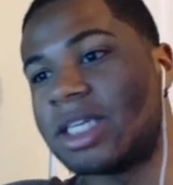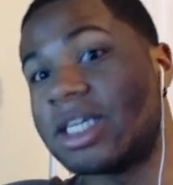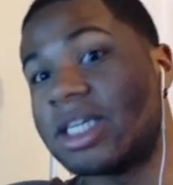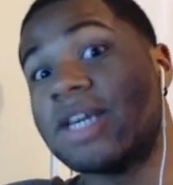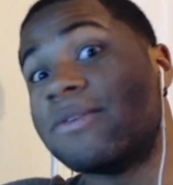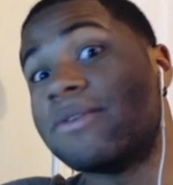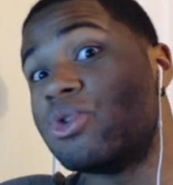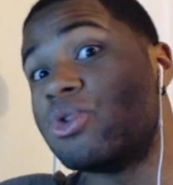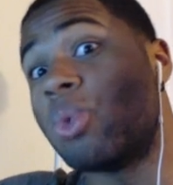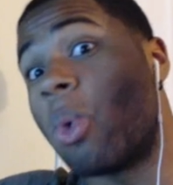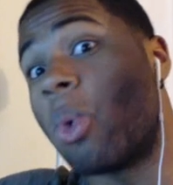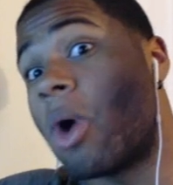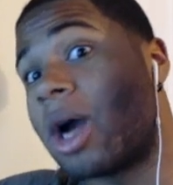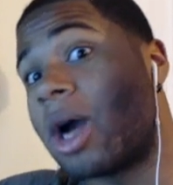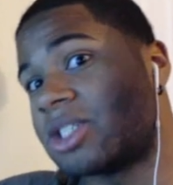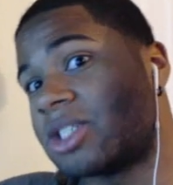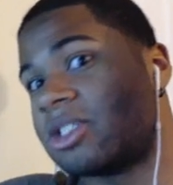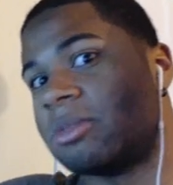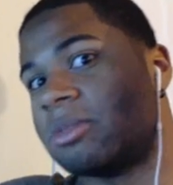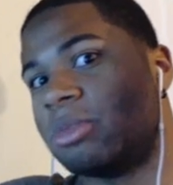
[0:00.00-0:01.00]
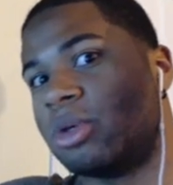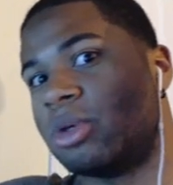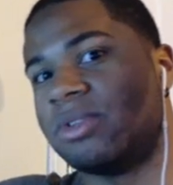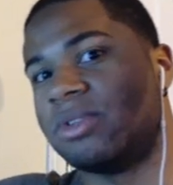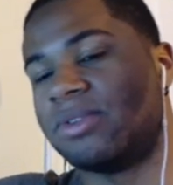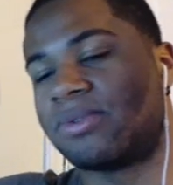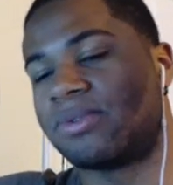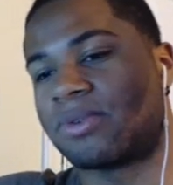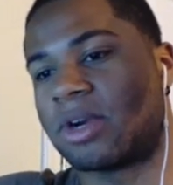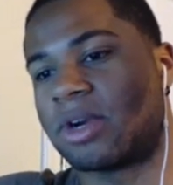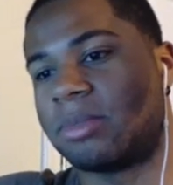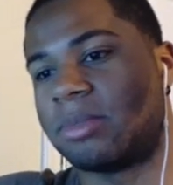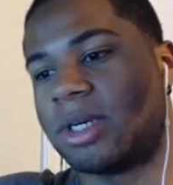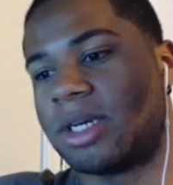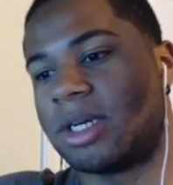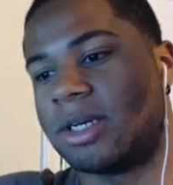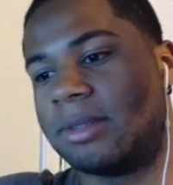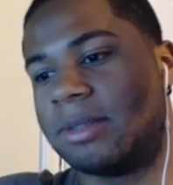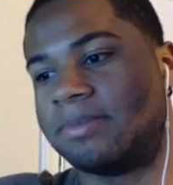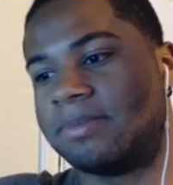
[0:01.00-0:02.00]
If you watch the movie from
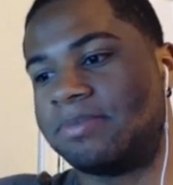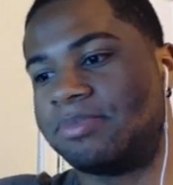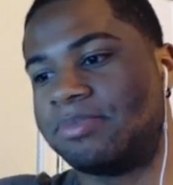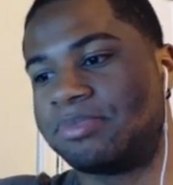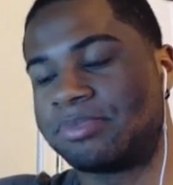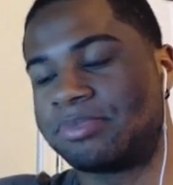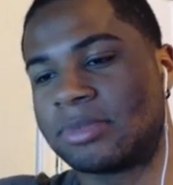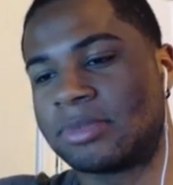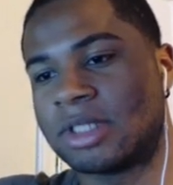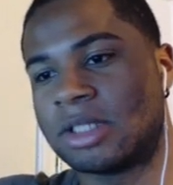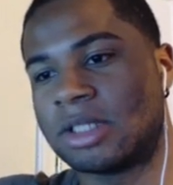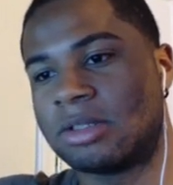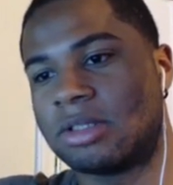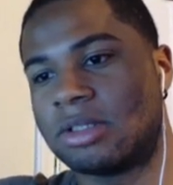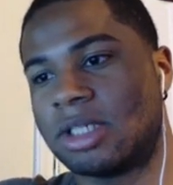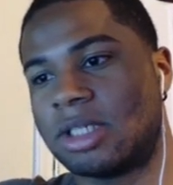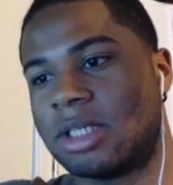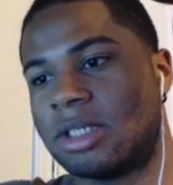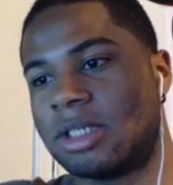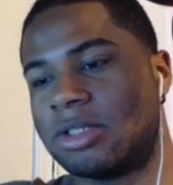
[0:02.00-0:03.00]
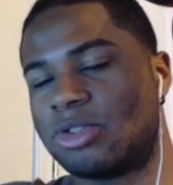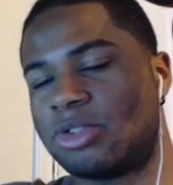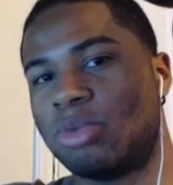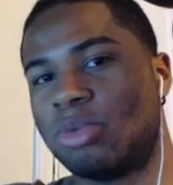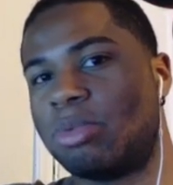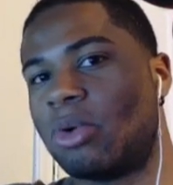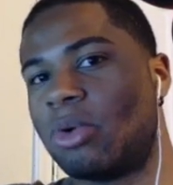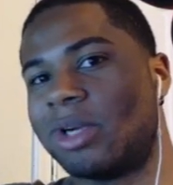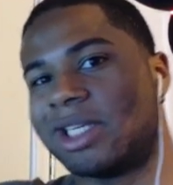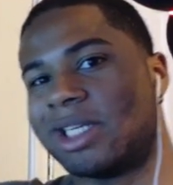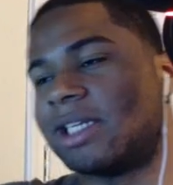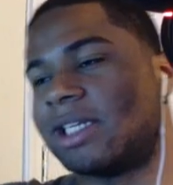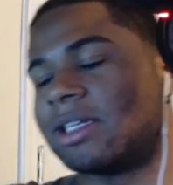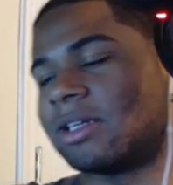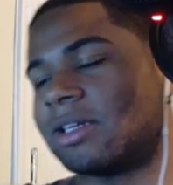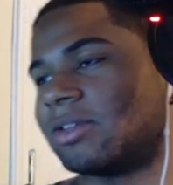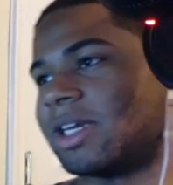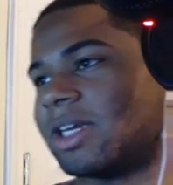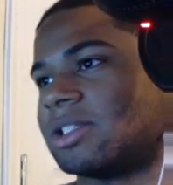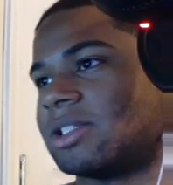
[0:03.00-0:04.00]
um, the 2.8
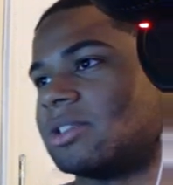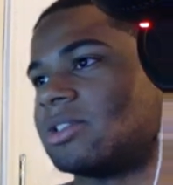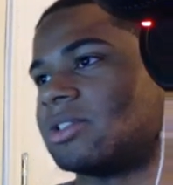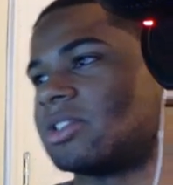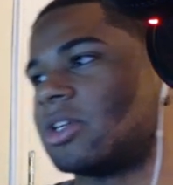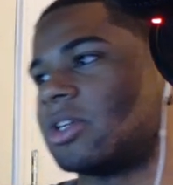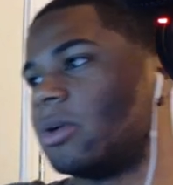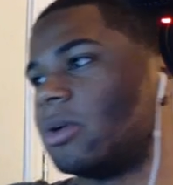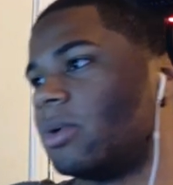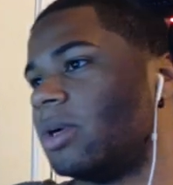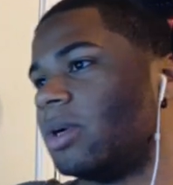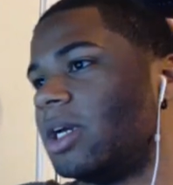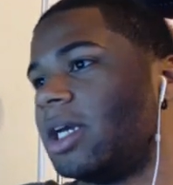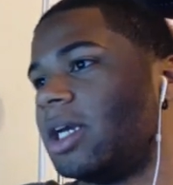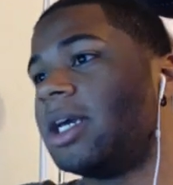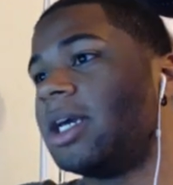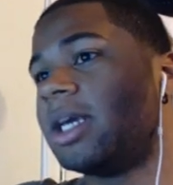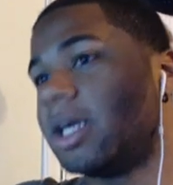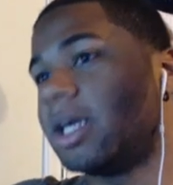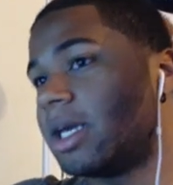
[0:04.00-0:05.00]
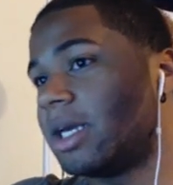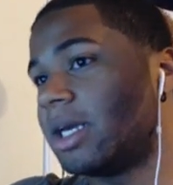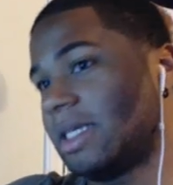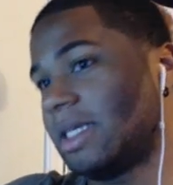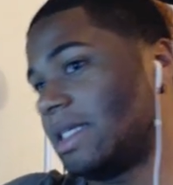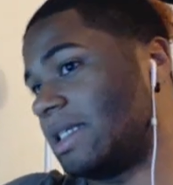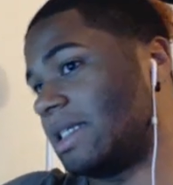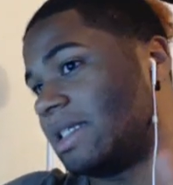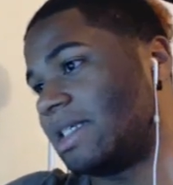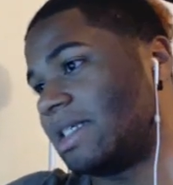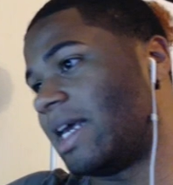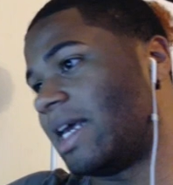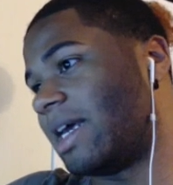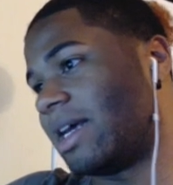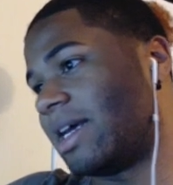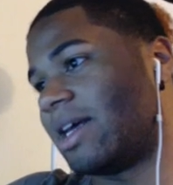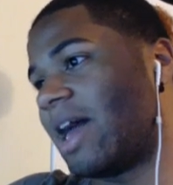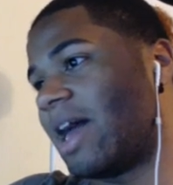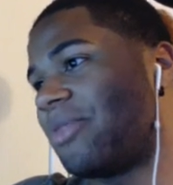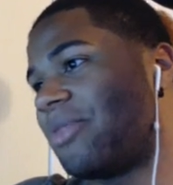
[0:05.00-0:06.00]
collection, so
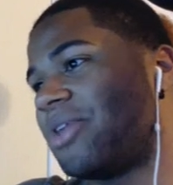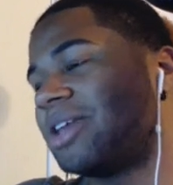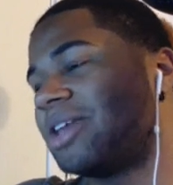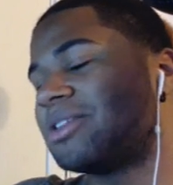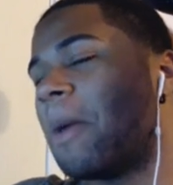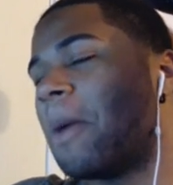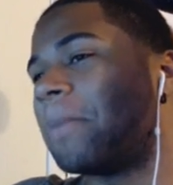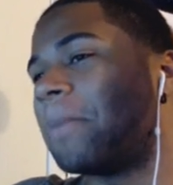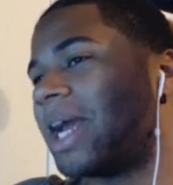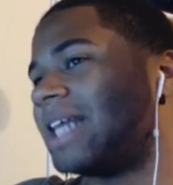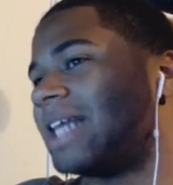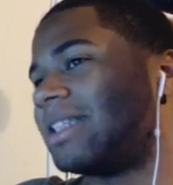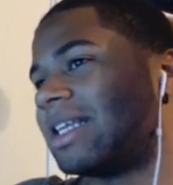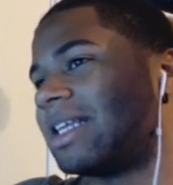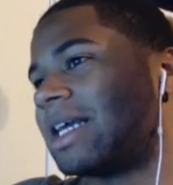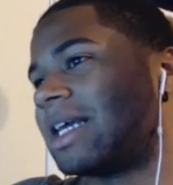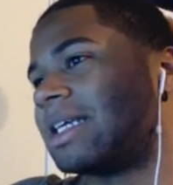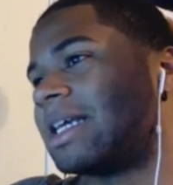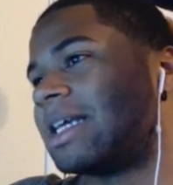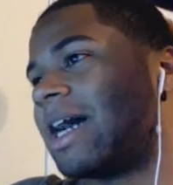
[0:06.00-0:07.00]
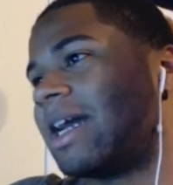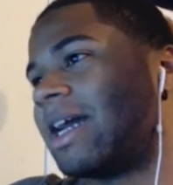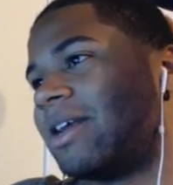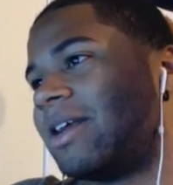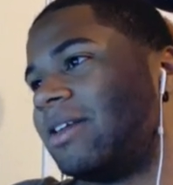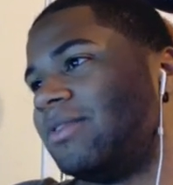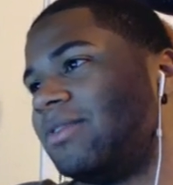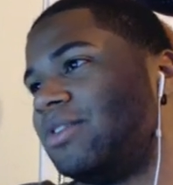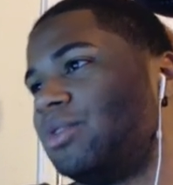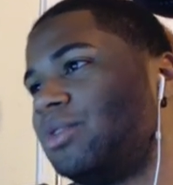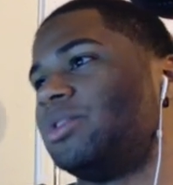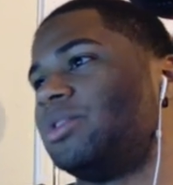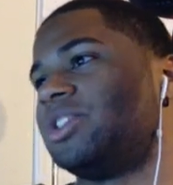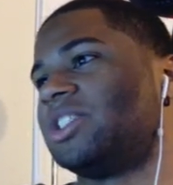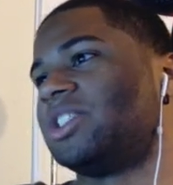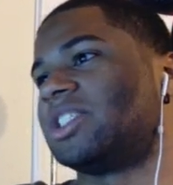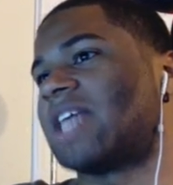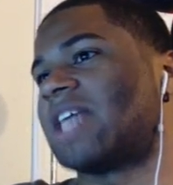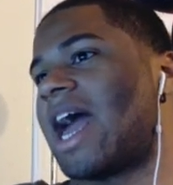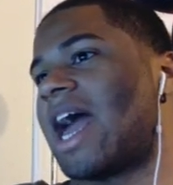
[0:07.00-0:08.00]
yeah, I think the main thing I got out of it was
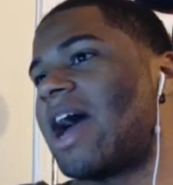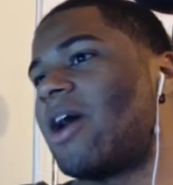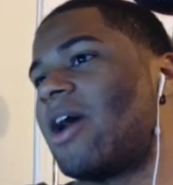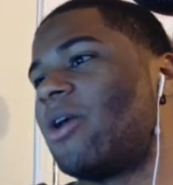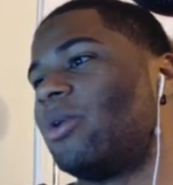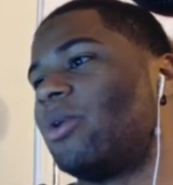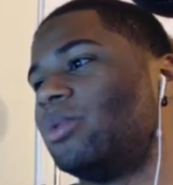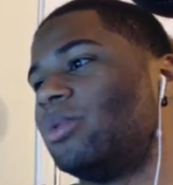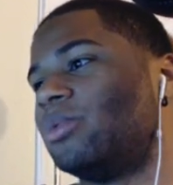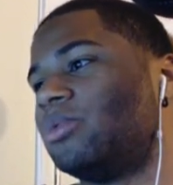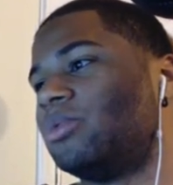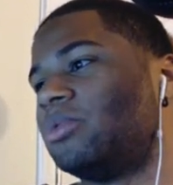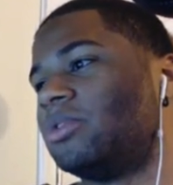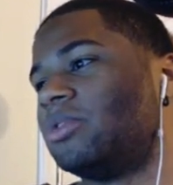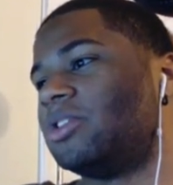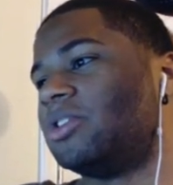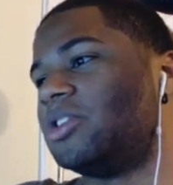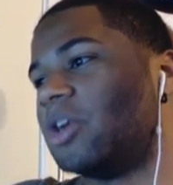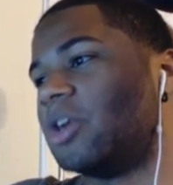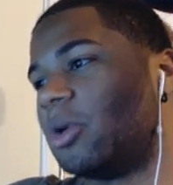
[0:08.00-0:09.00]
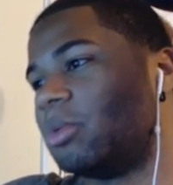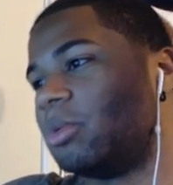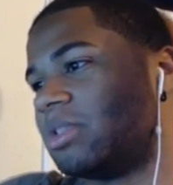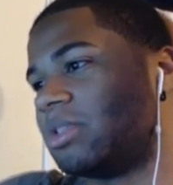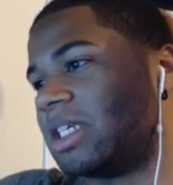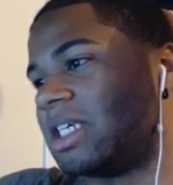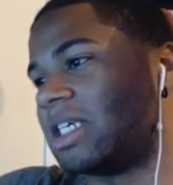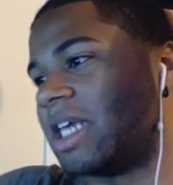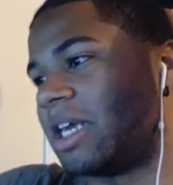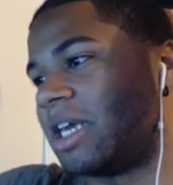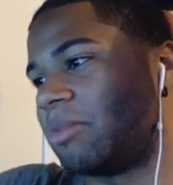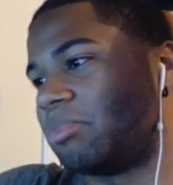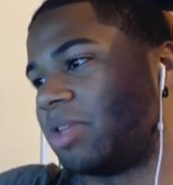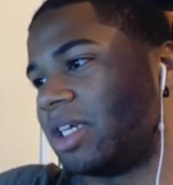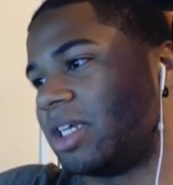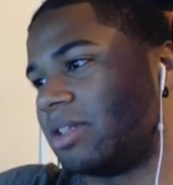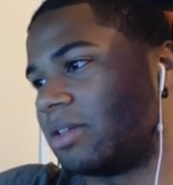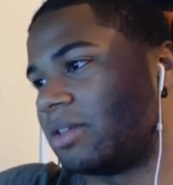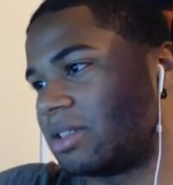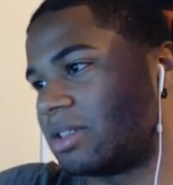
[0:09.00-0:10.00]
just how dope the
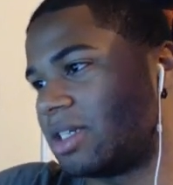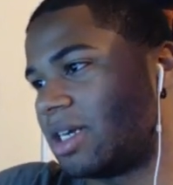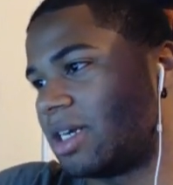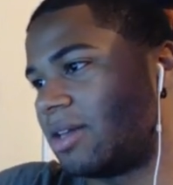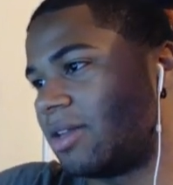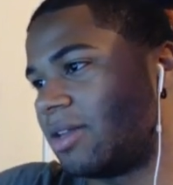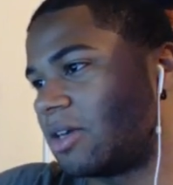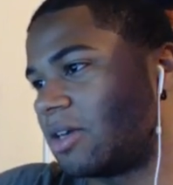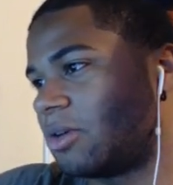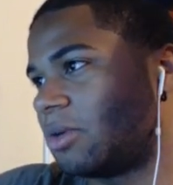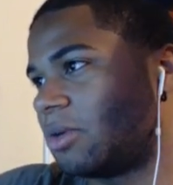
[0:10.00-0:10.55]
gameplay looks now. Like, hold